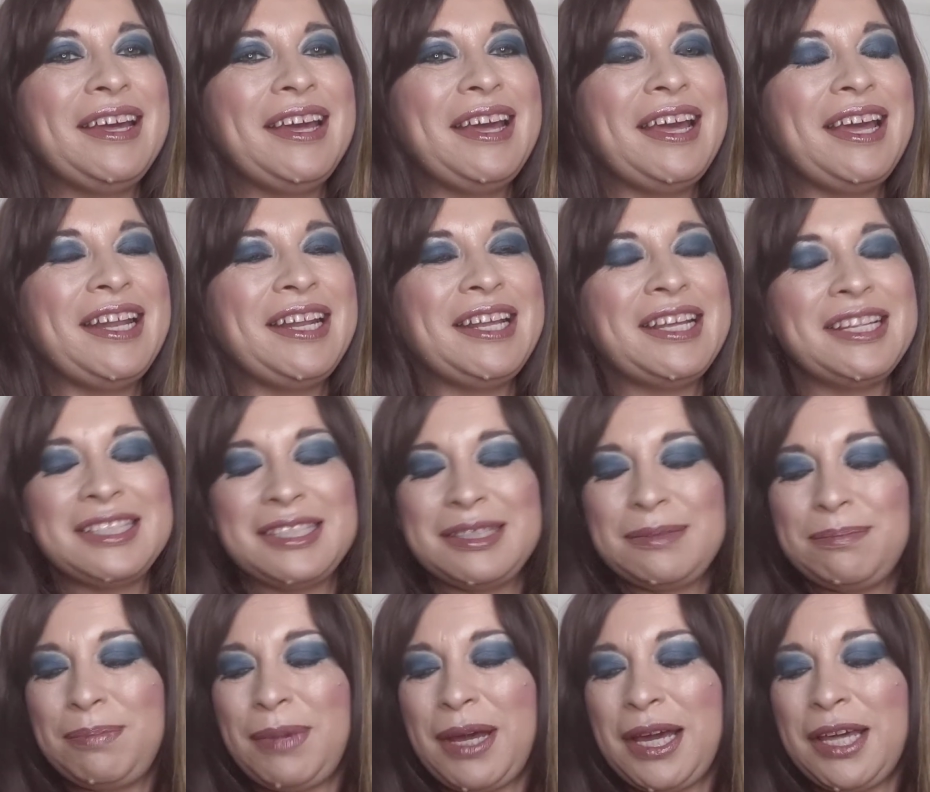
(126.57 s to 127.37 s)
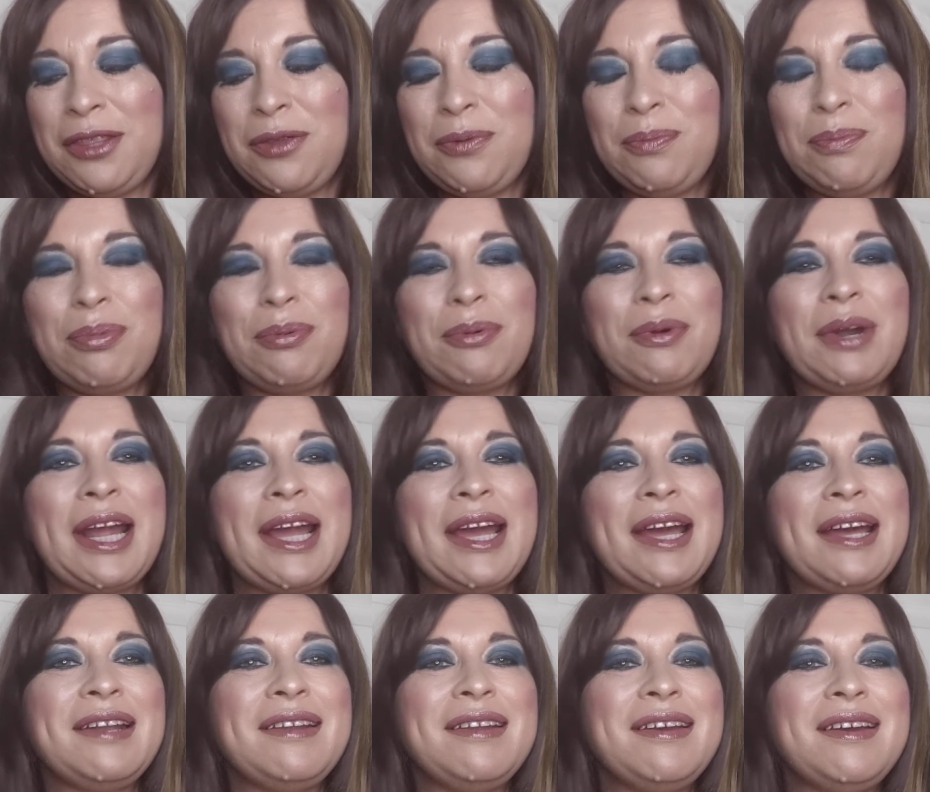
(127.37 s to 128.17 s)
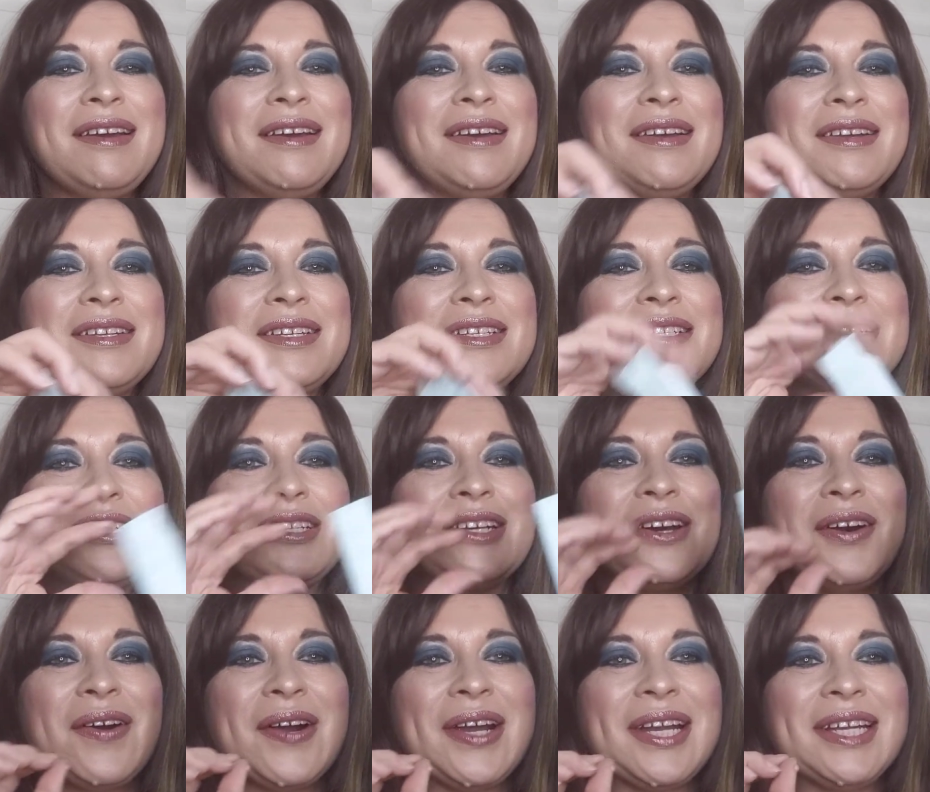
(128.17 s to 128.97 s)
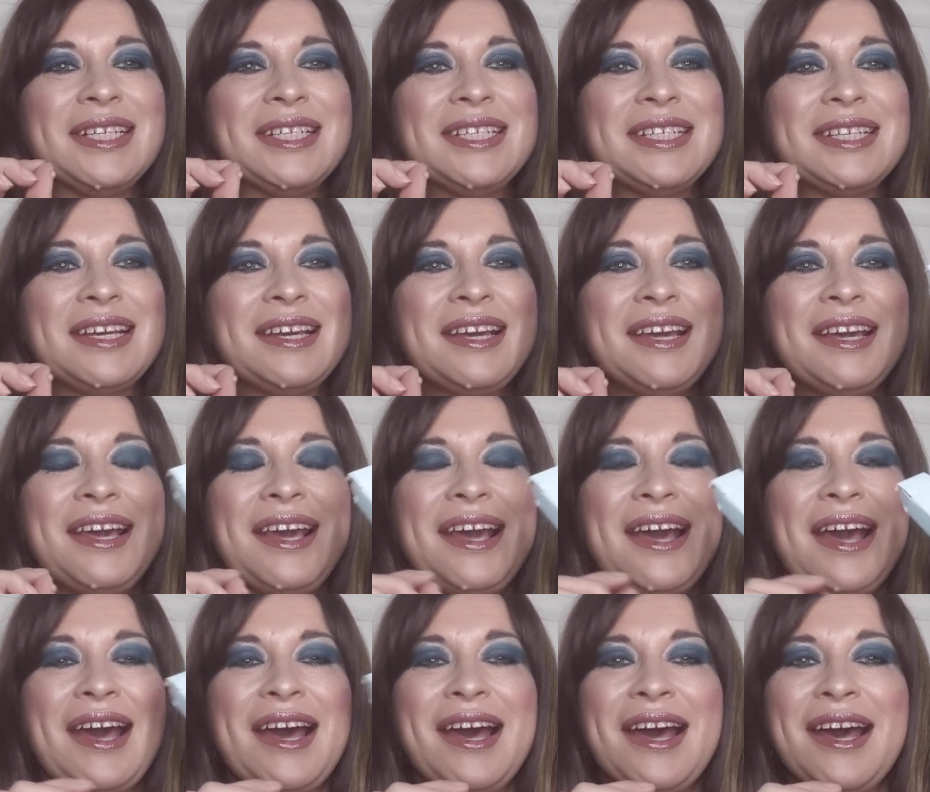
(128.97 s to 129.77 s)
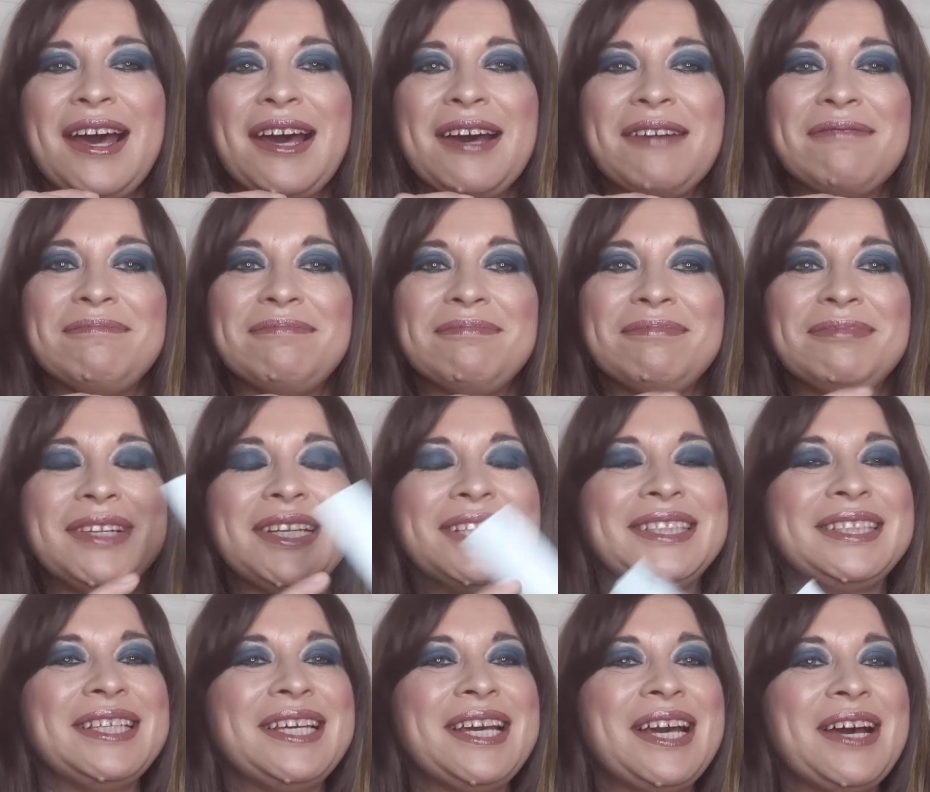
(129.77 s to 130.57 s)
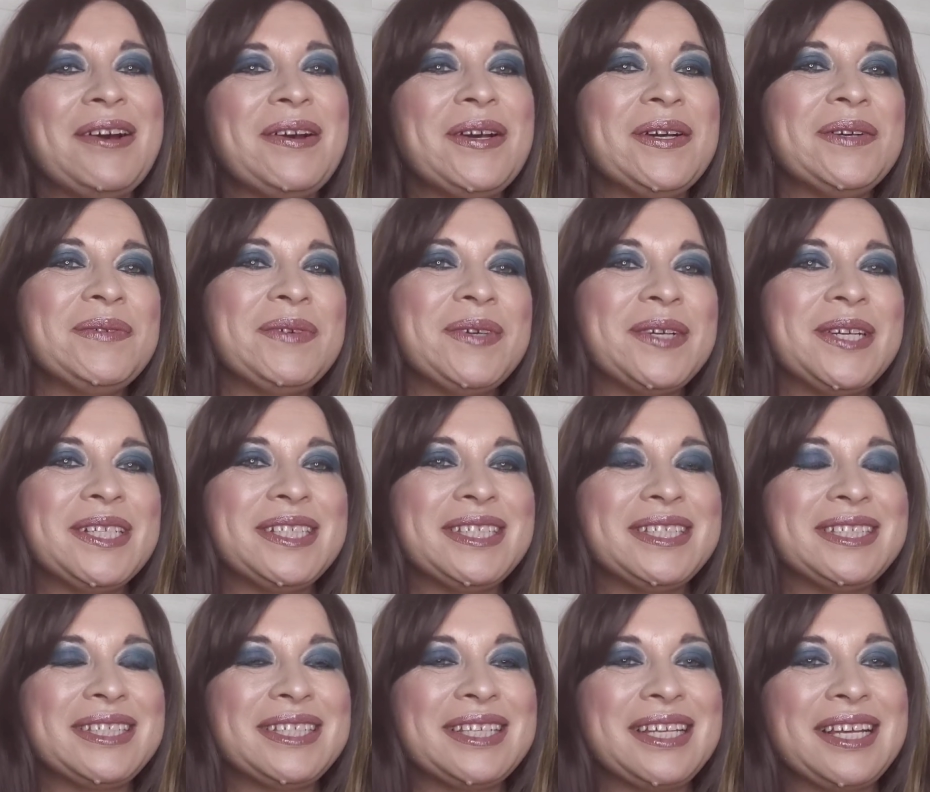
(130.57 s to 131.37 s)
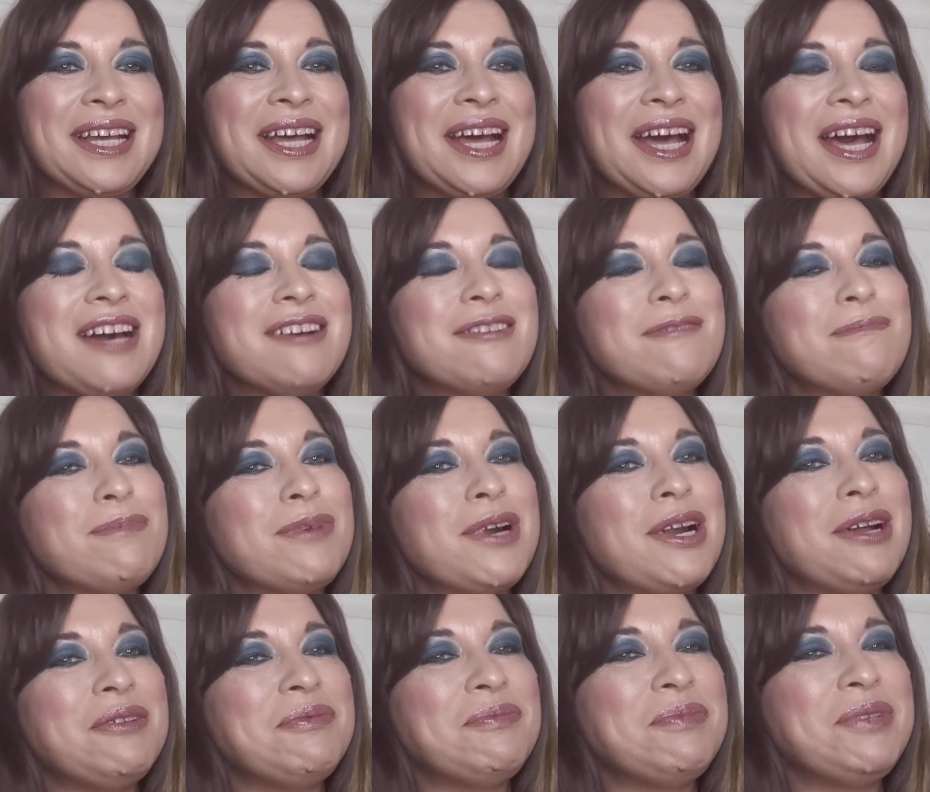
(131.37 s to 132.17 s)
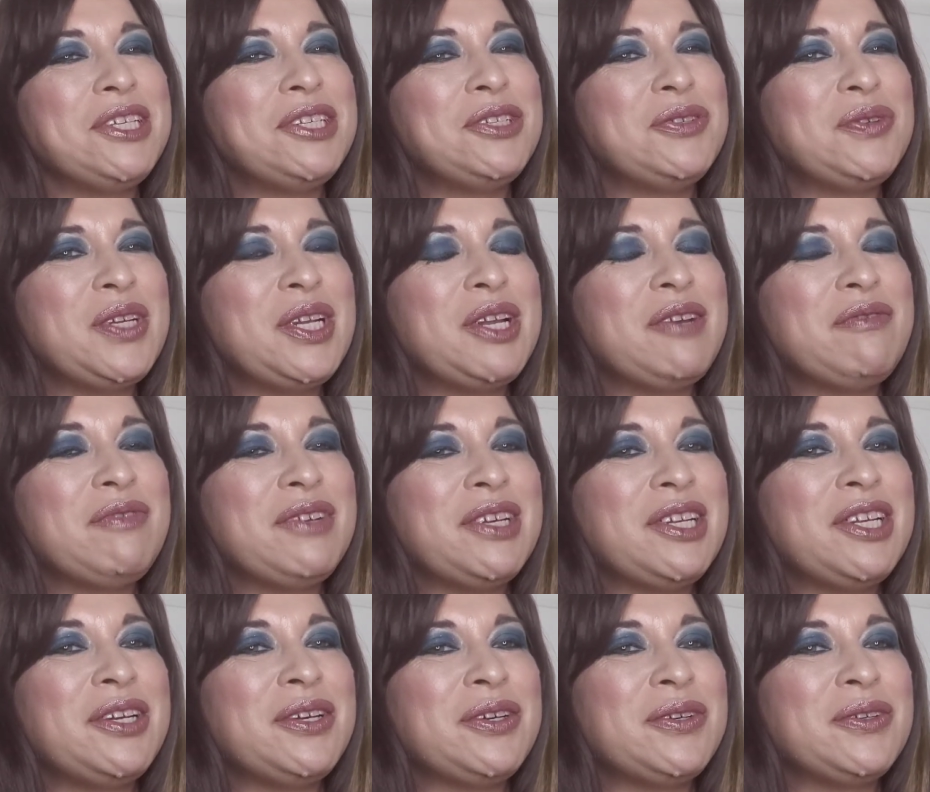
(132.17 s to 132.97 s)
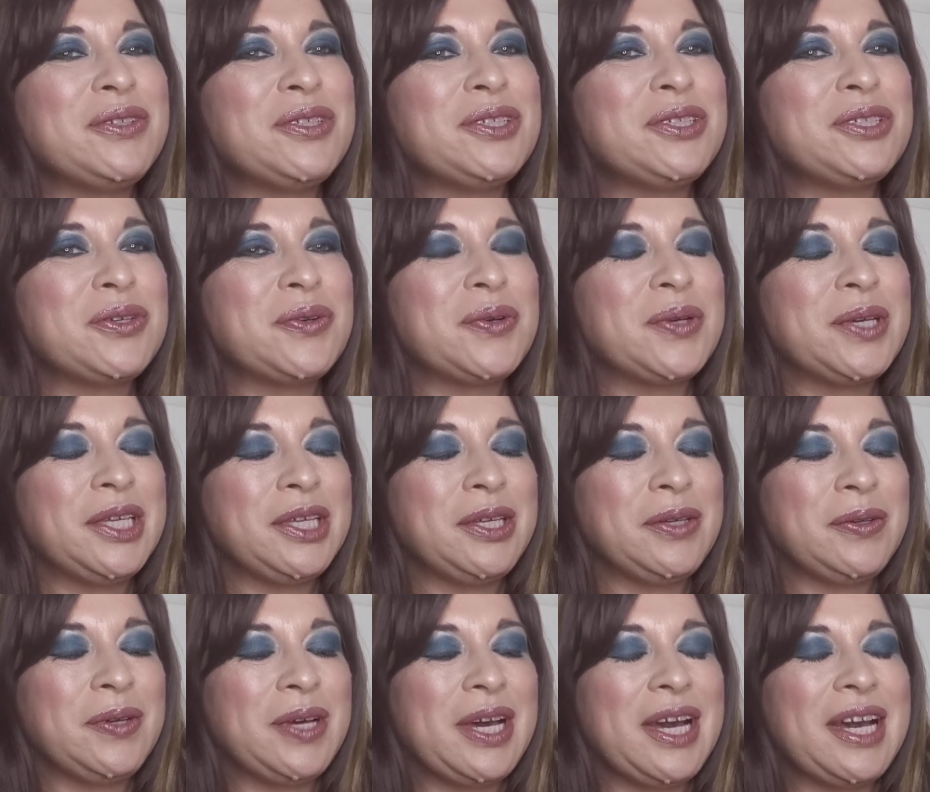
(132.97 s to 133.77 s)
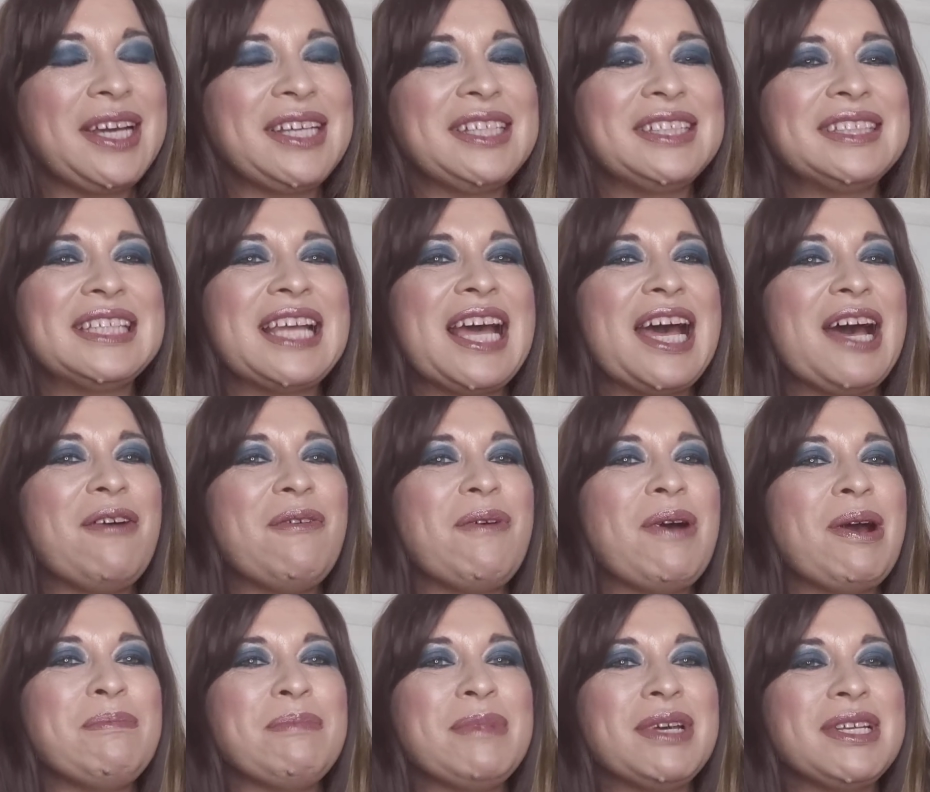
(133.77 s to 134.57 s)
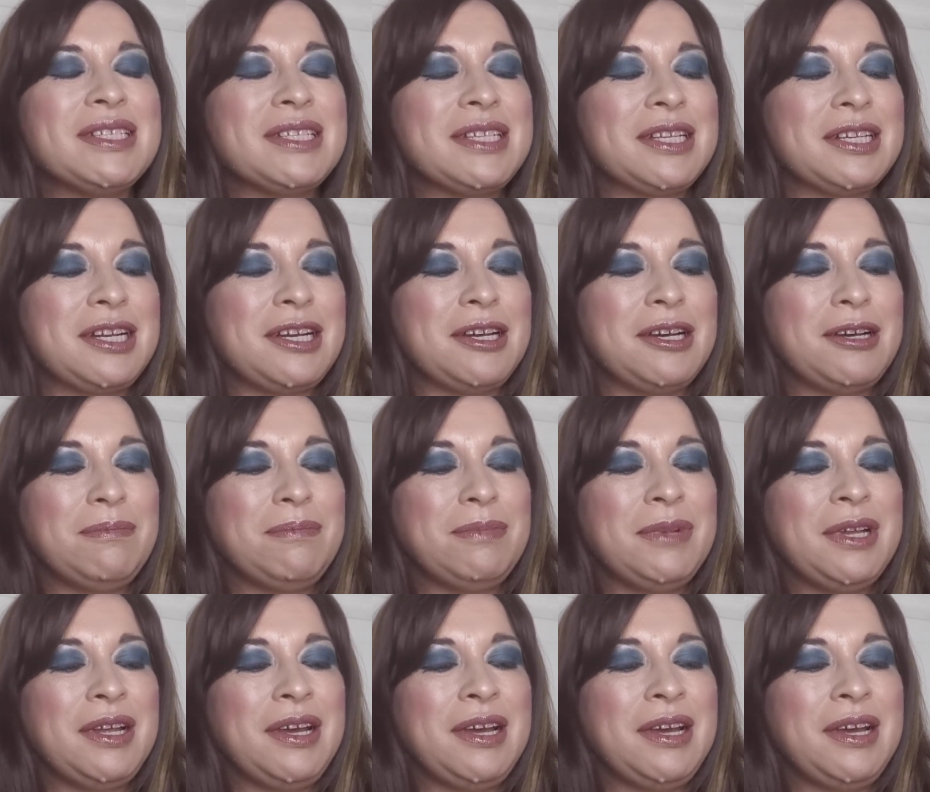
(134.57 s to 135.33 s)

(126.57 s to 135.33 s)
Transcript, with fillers: And it's by the brand Tarte. Uh, let's see how it works. I'll probably be doing a video showing you guys how I mixed it up.